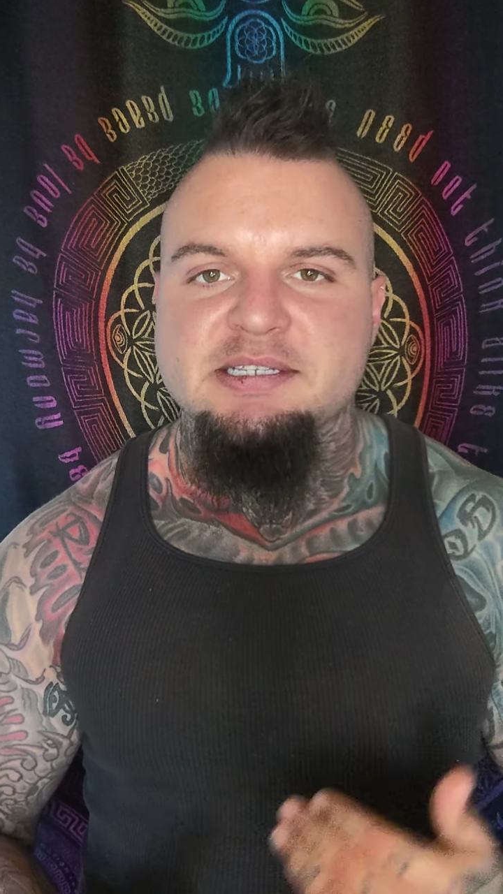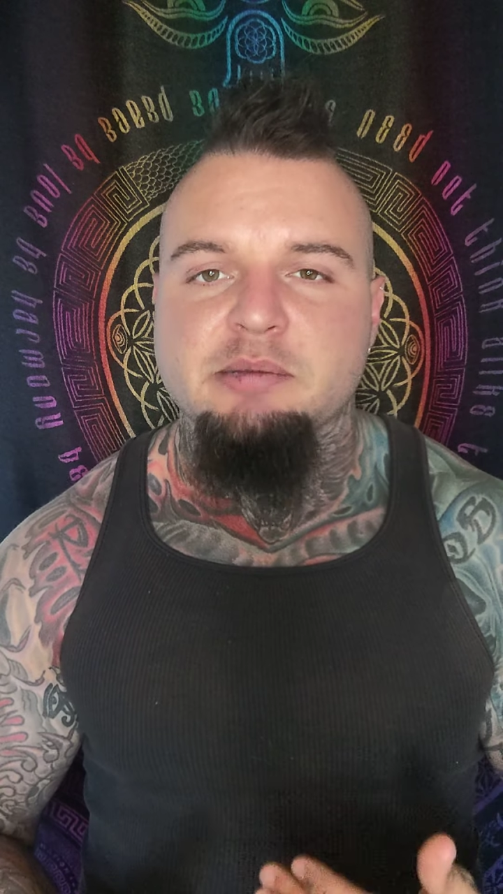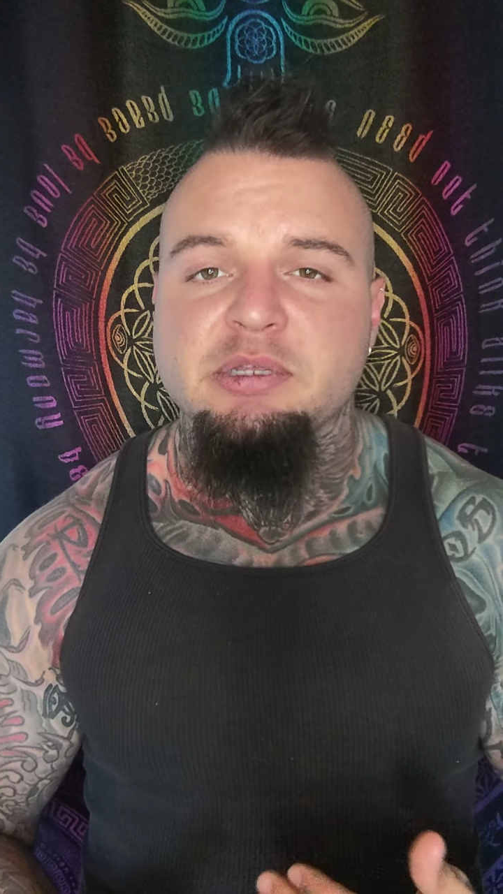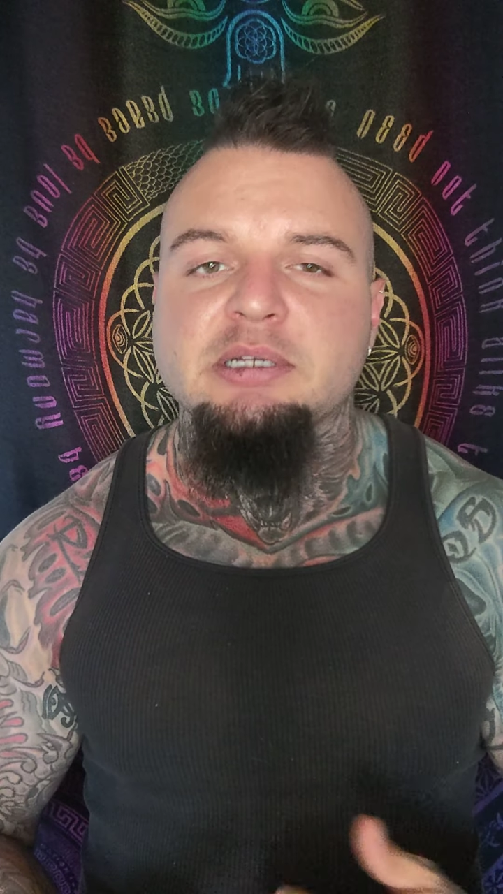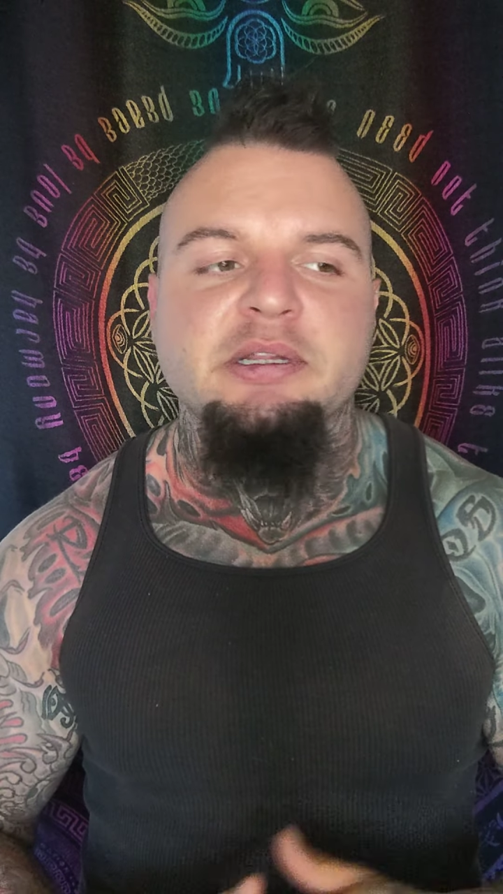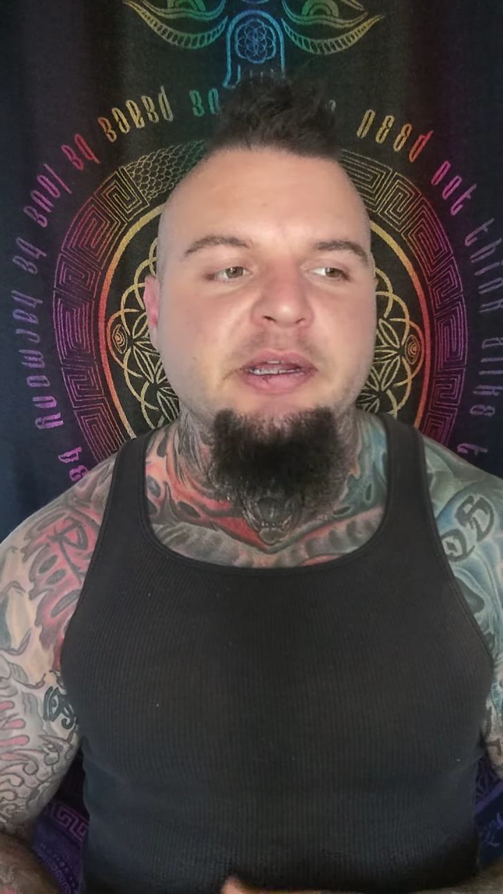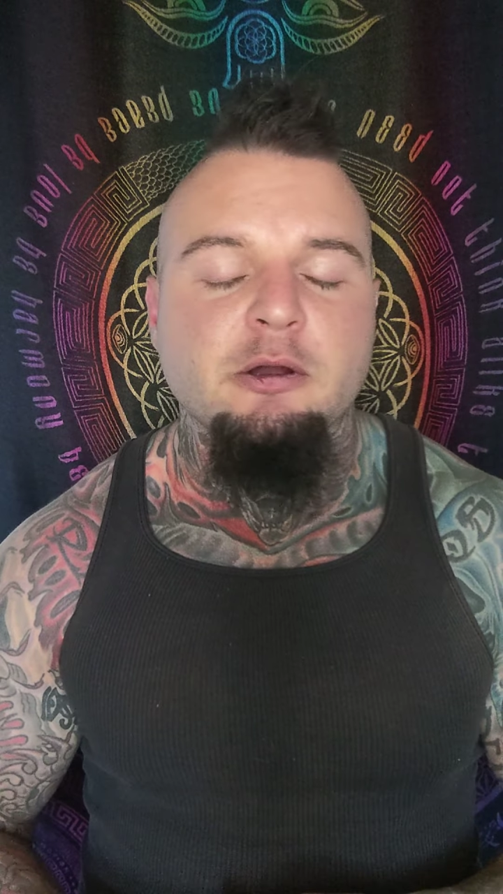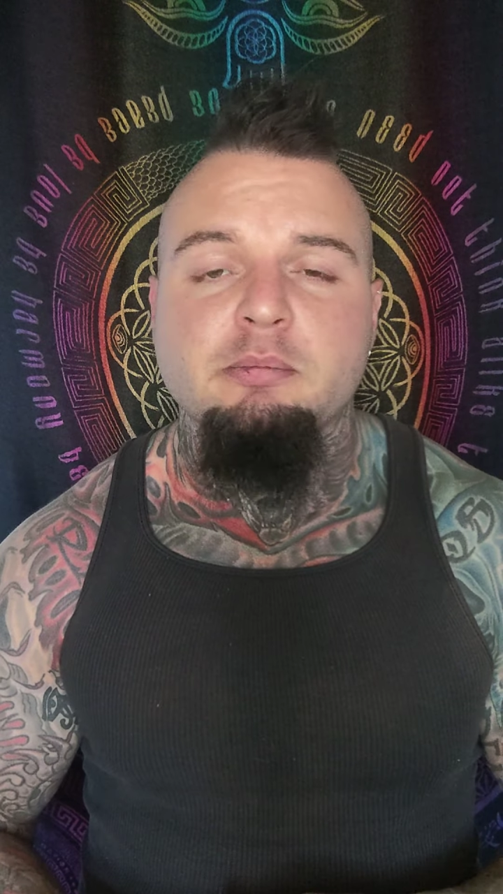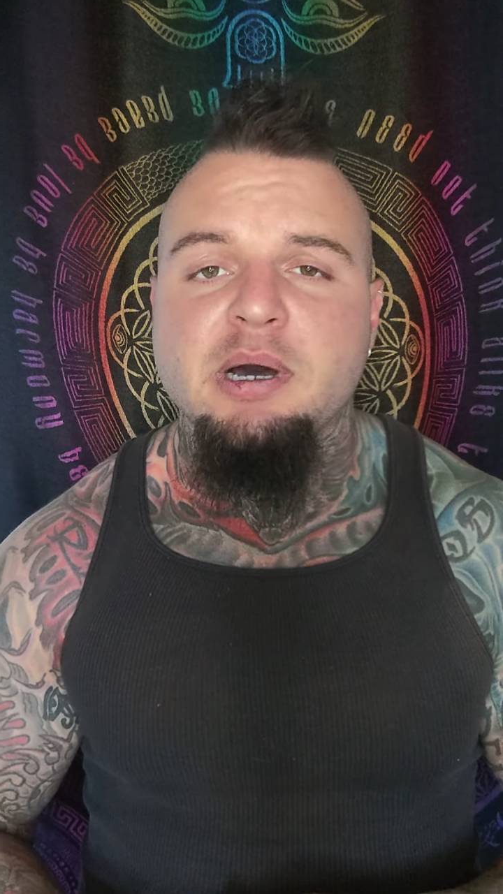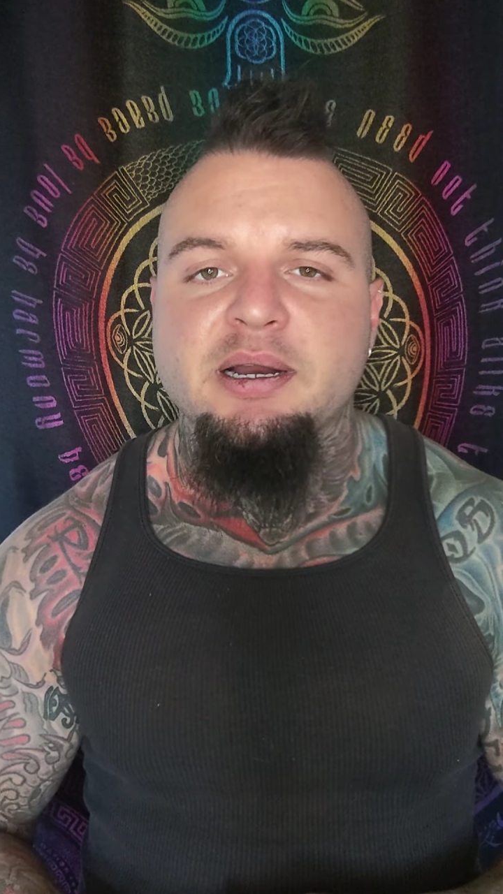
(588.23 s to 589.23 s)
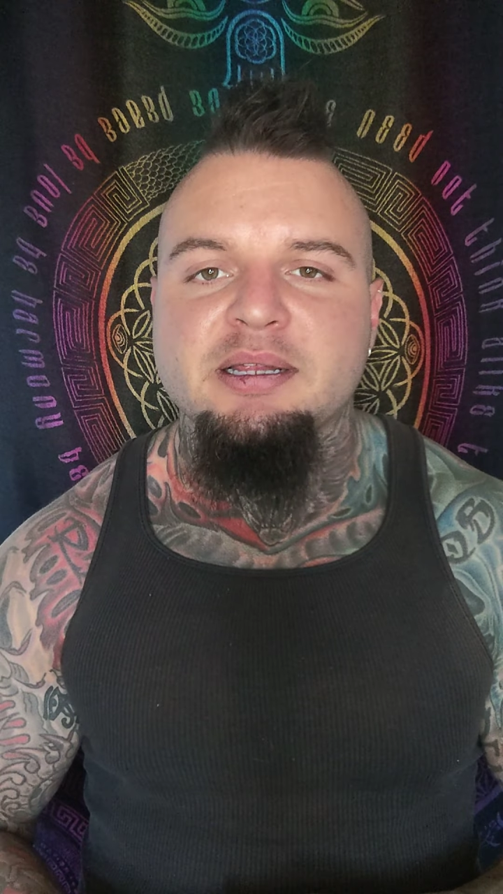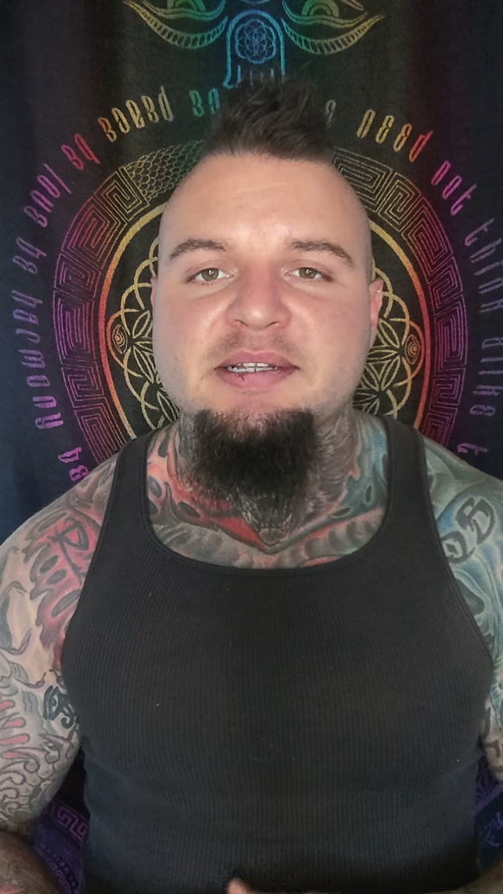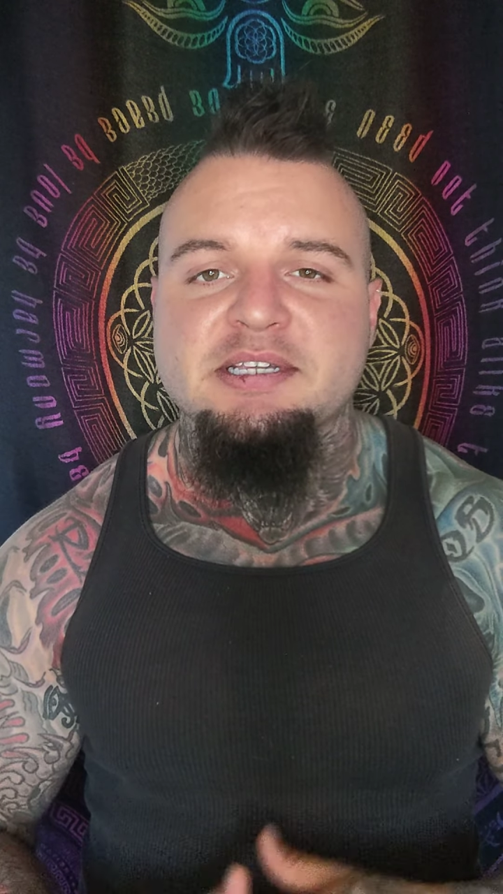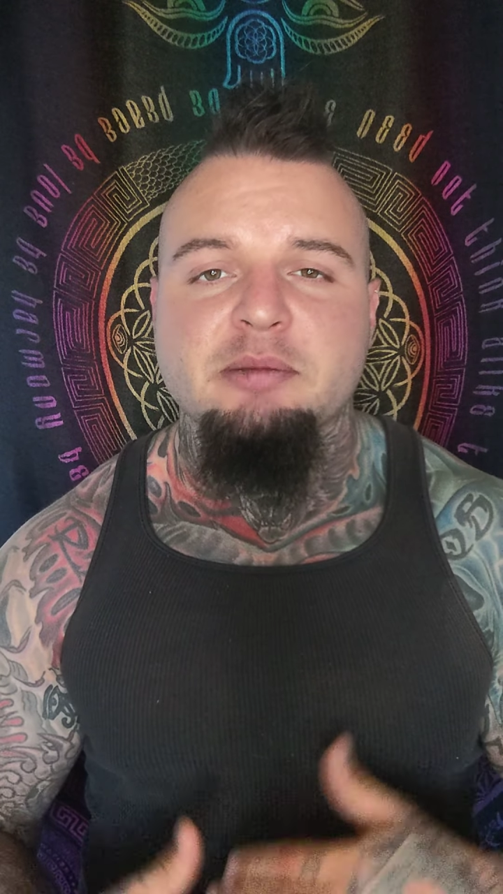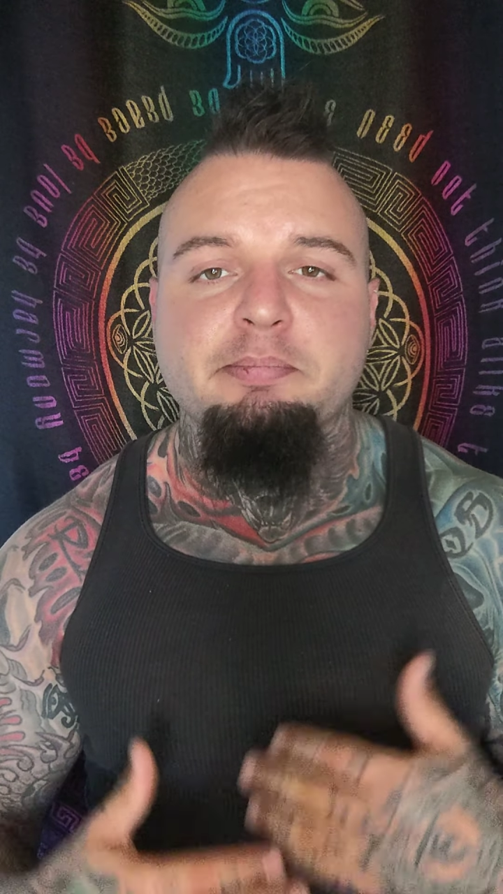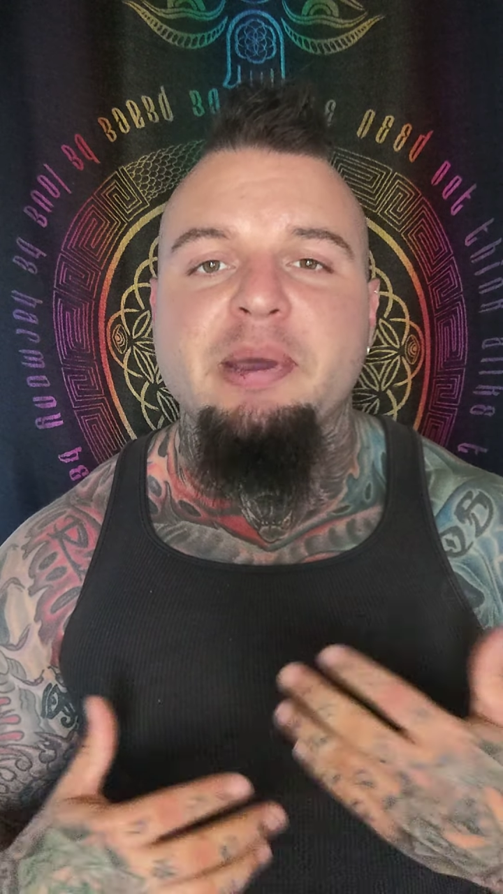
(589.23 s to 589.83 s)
something into their own body that is going to